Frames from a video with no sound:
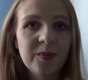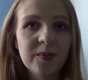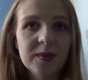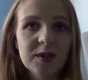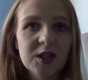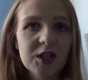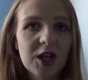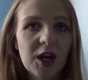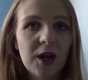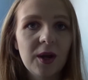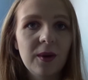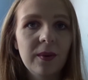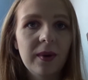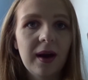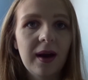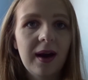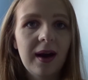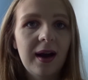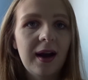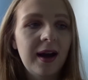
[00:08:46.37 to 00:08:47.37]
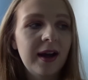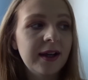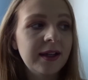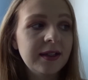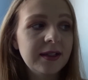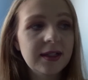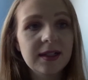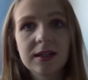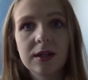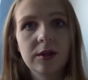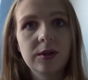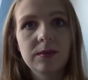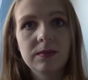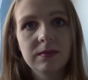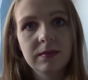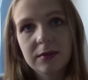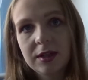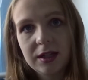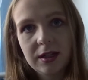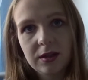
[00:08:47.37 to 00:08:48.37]
So I didn't know
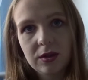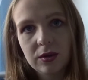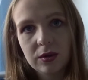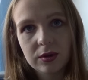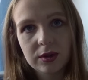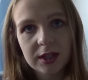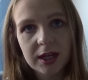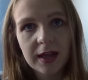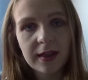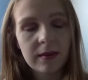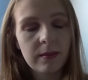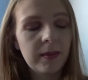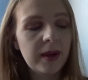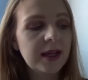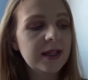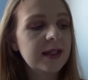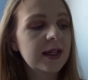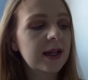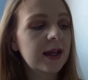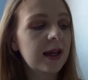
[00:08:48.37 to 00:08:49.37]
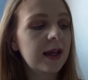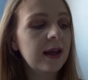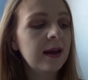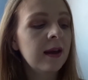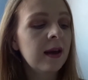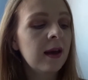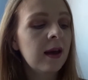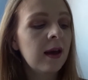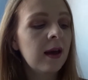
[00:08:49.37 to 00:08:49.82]
that you could get them, basically.